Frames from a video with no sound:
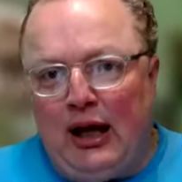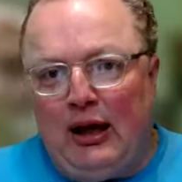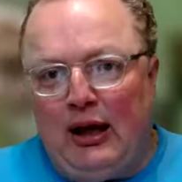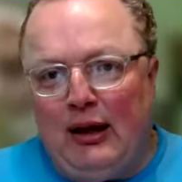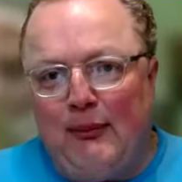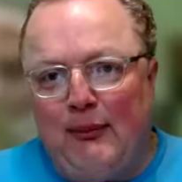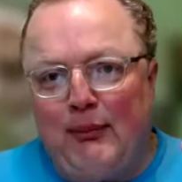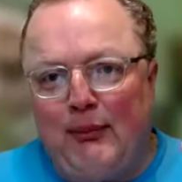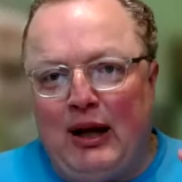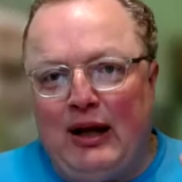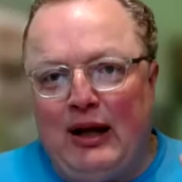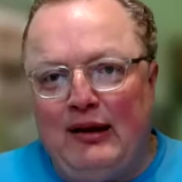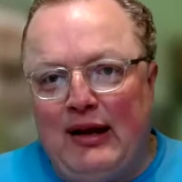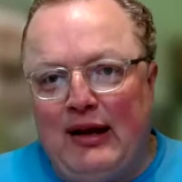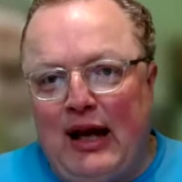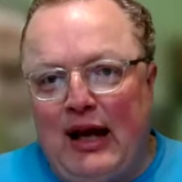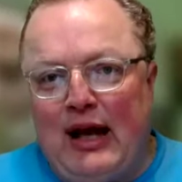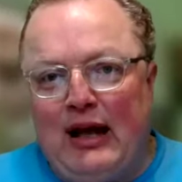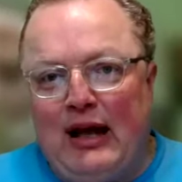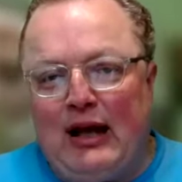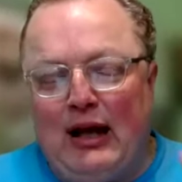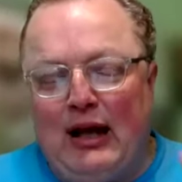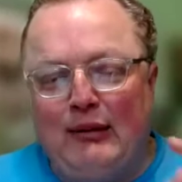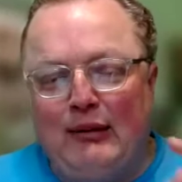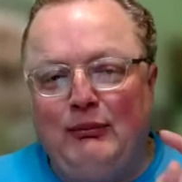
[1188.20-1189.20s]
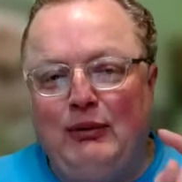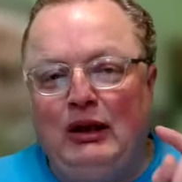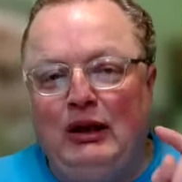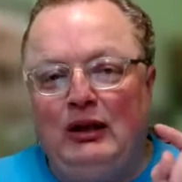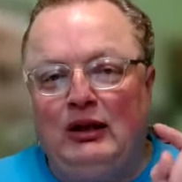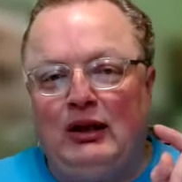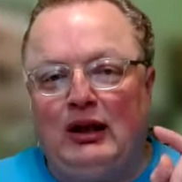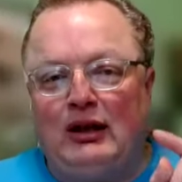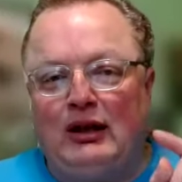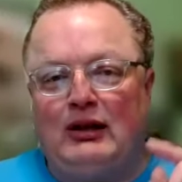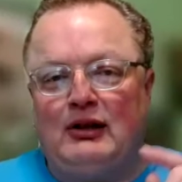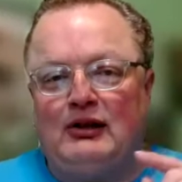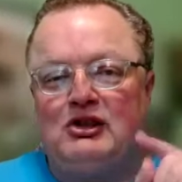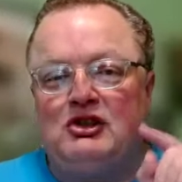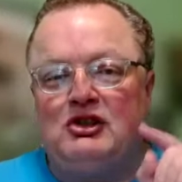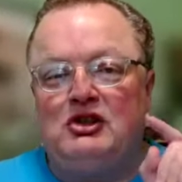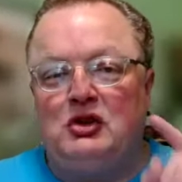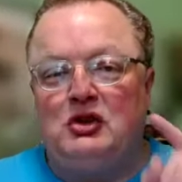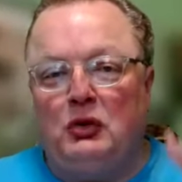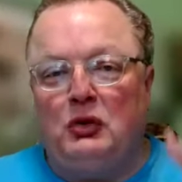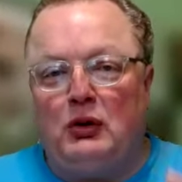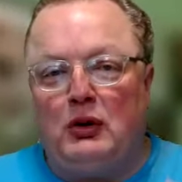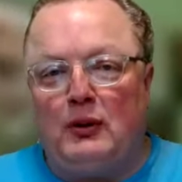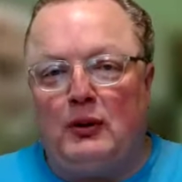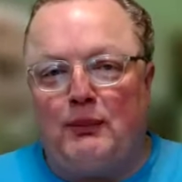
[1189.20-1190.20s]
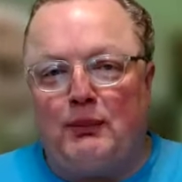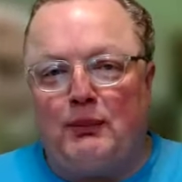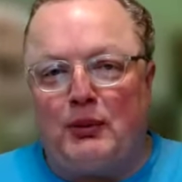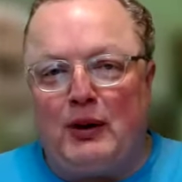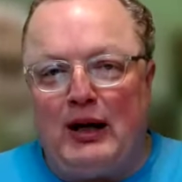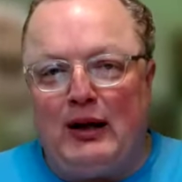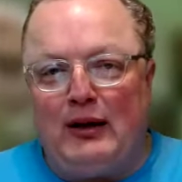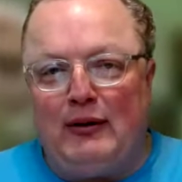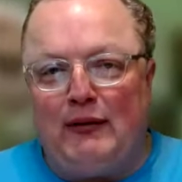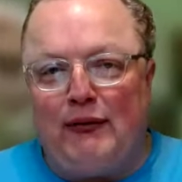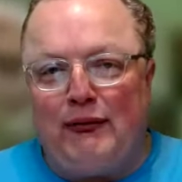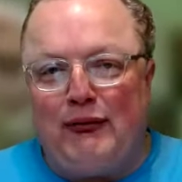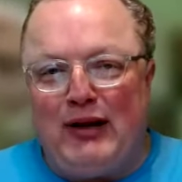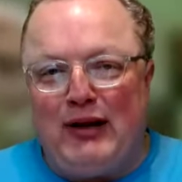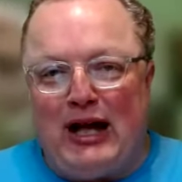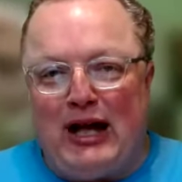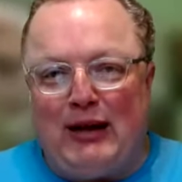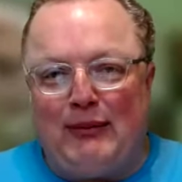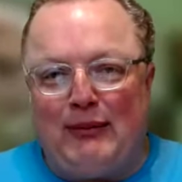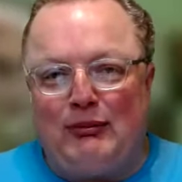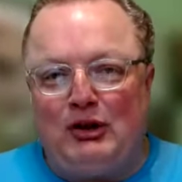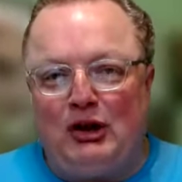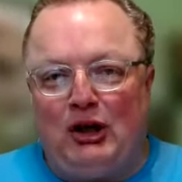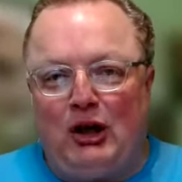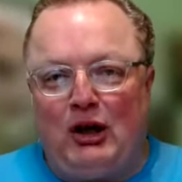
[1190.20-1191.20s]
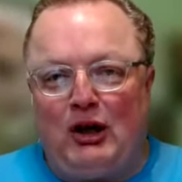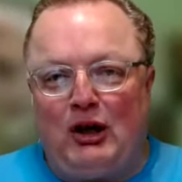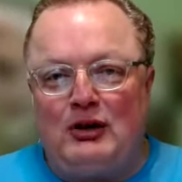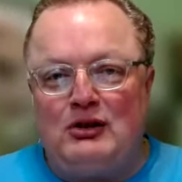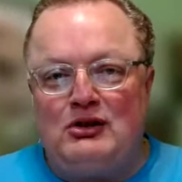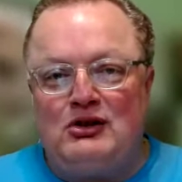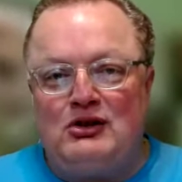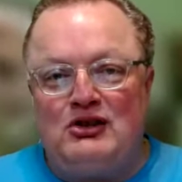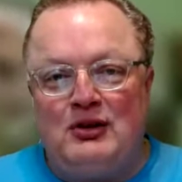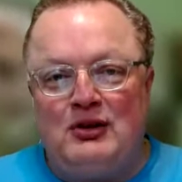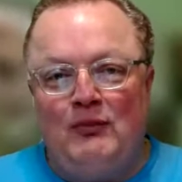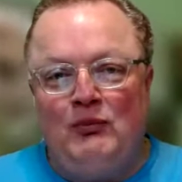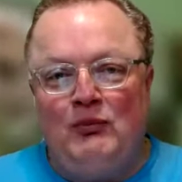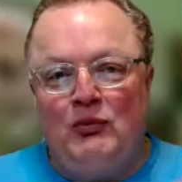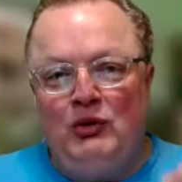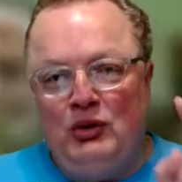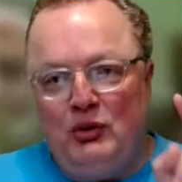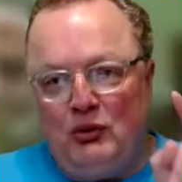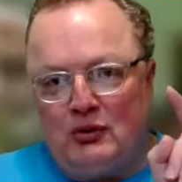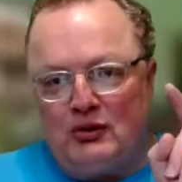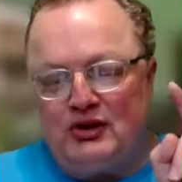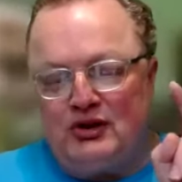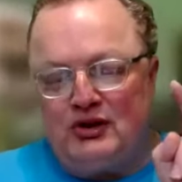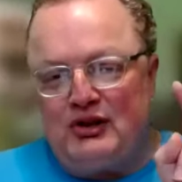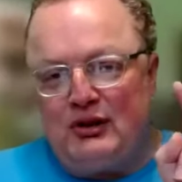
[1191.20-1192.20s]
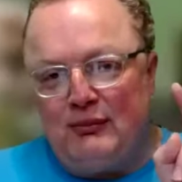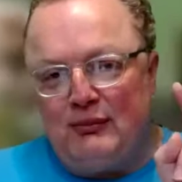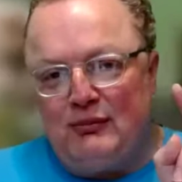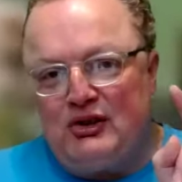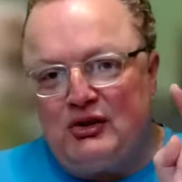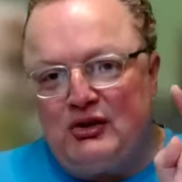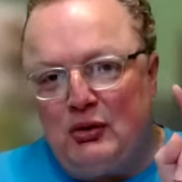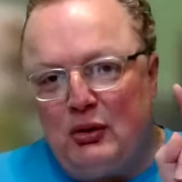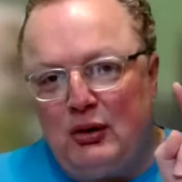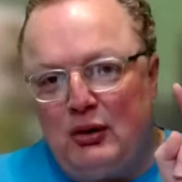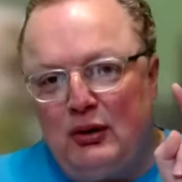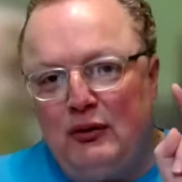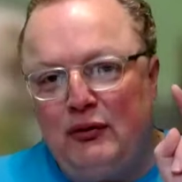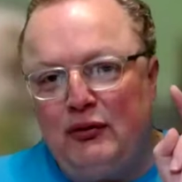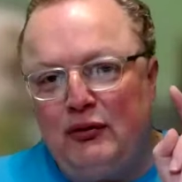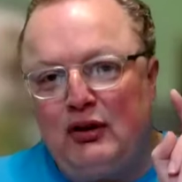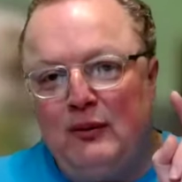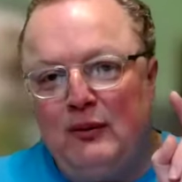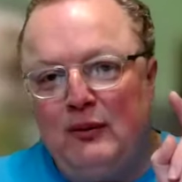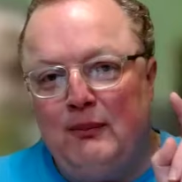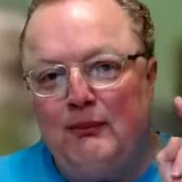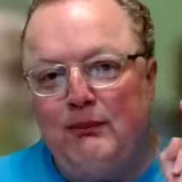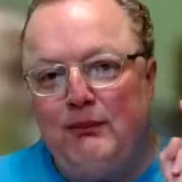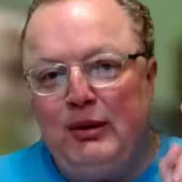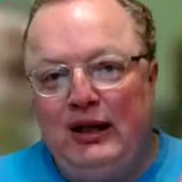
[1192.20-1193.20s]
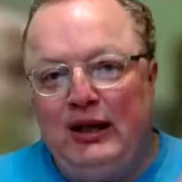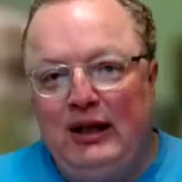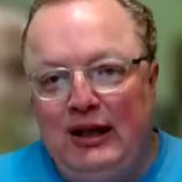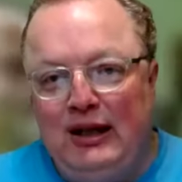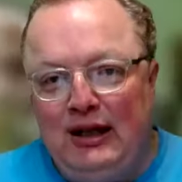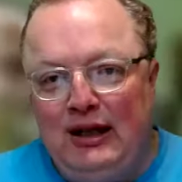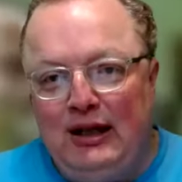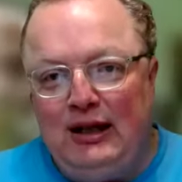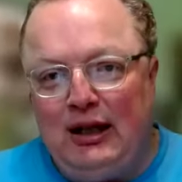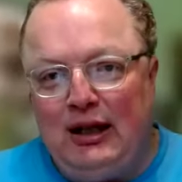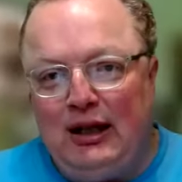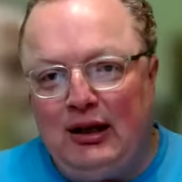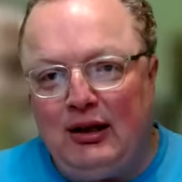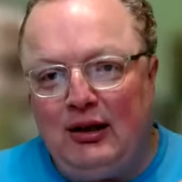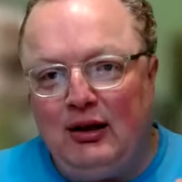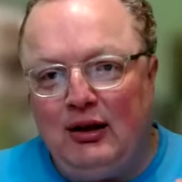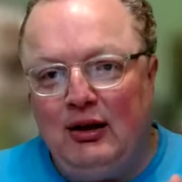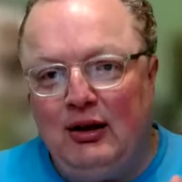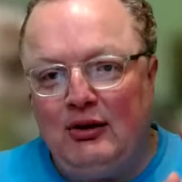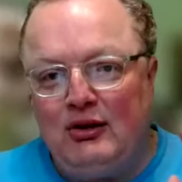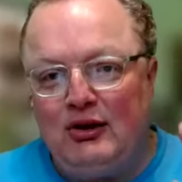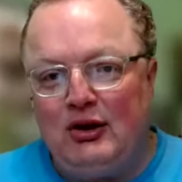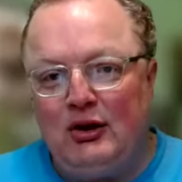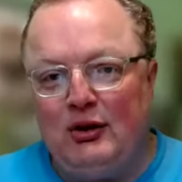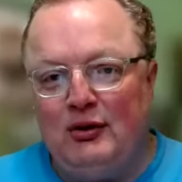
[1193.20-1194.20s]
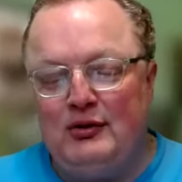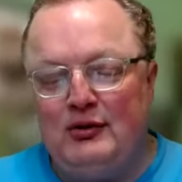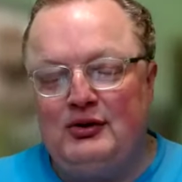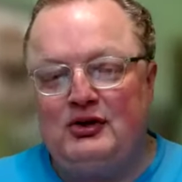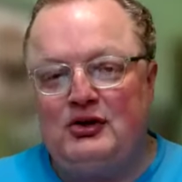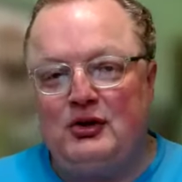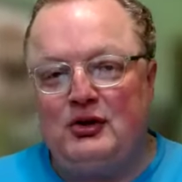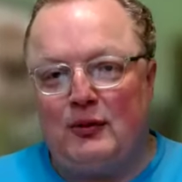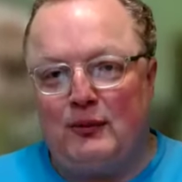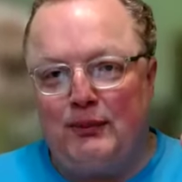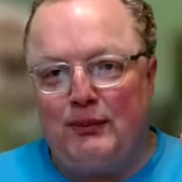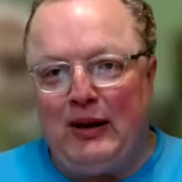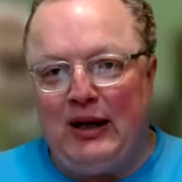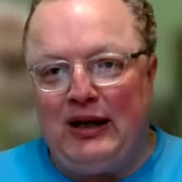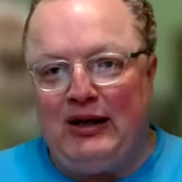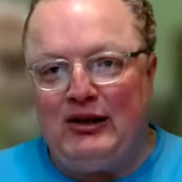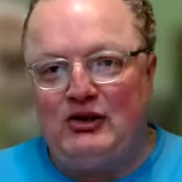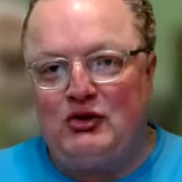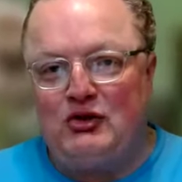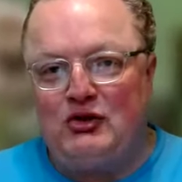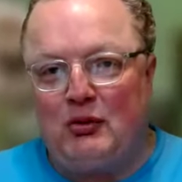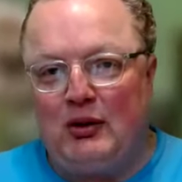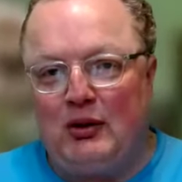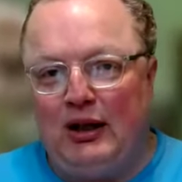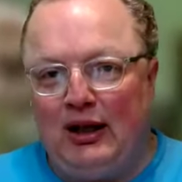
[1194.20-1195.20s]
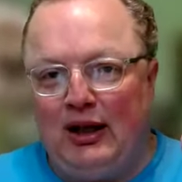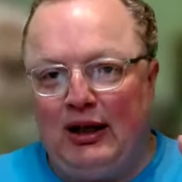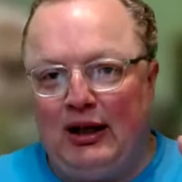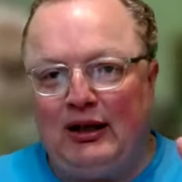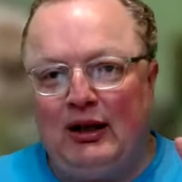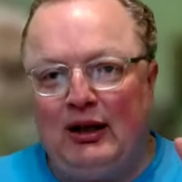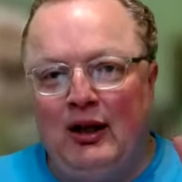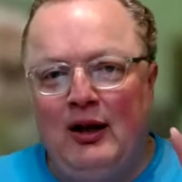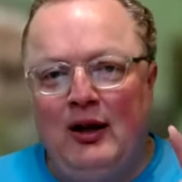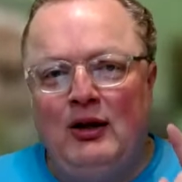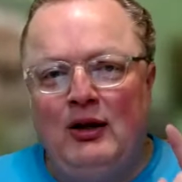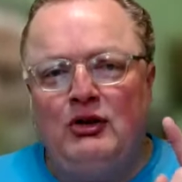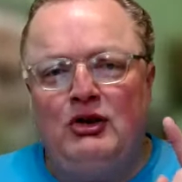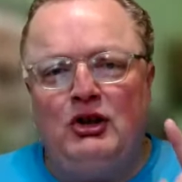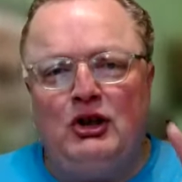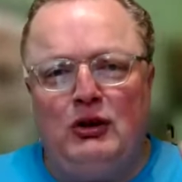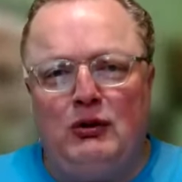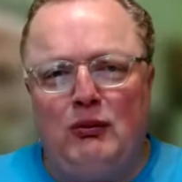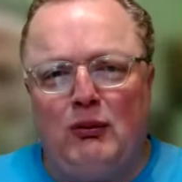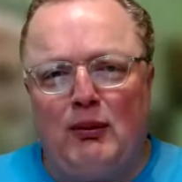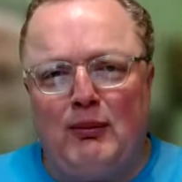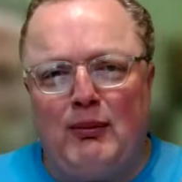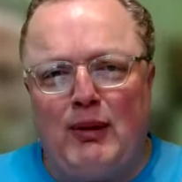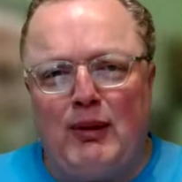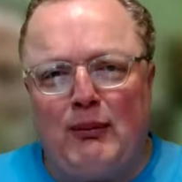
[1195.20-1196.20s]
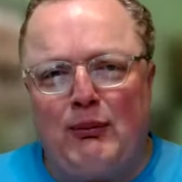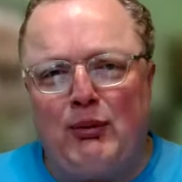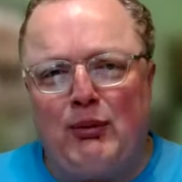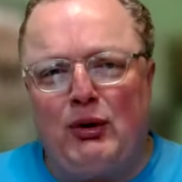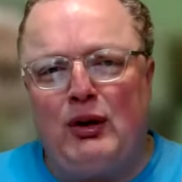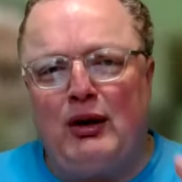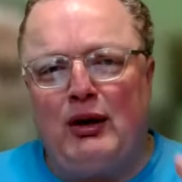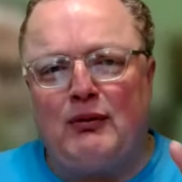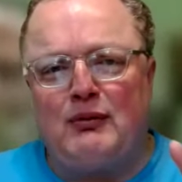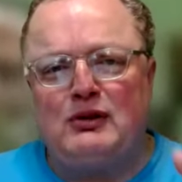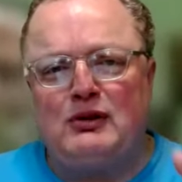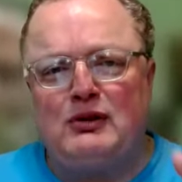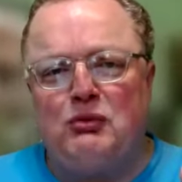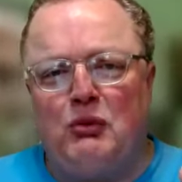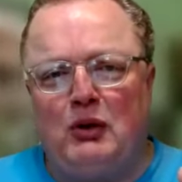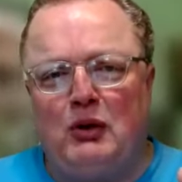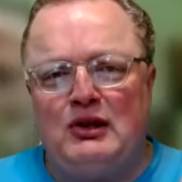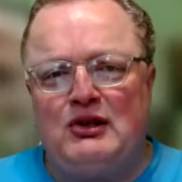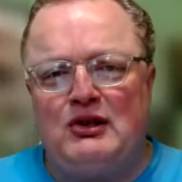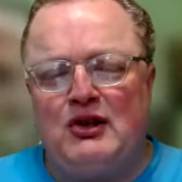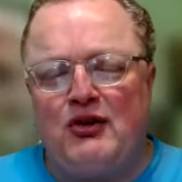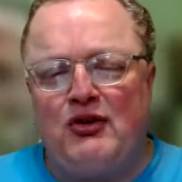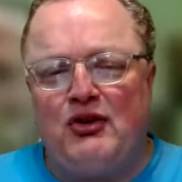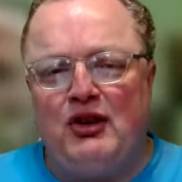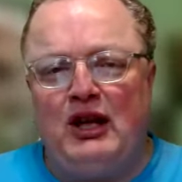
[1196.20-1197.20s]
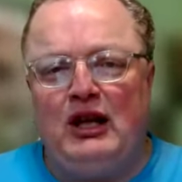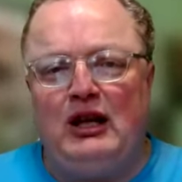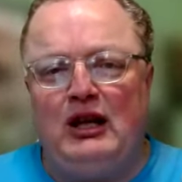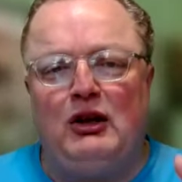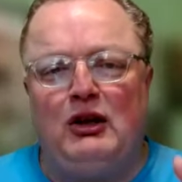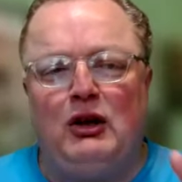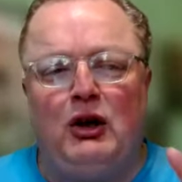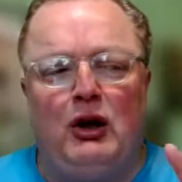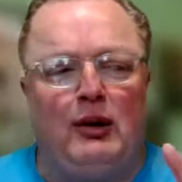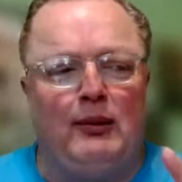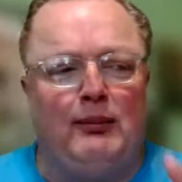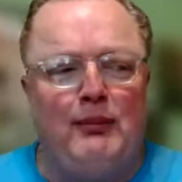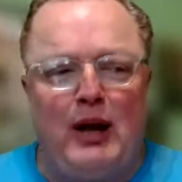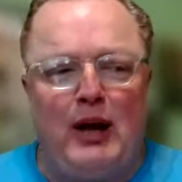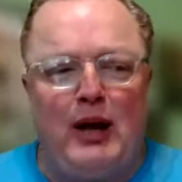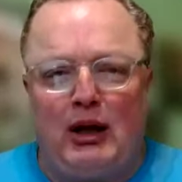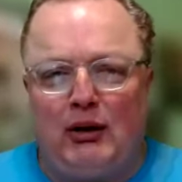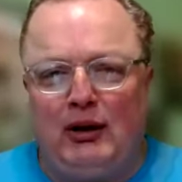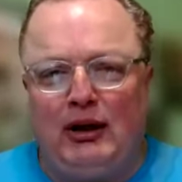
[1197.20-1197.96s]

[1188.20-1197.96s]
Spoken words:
And by that, I mean like a store brand of Pop Tarts or some sort of competing toaster pastry, like Do you remember there was once a thing called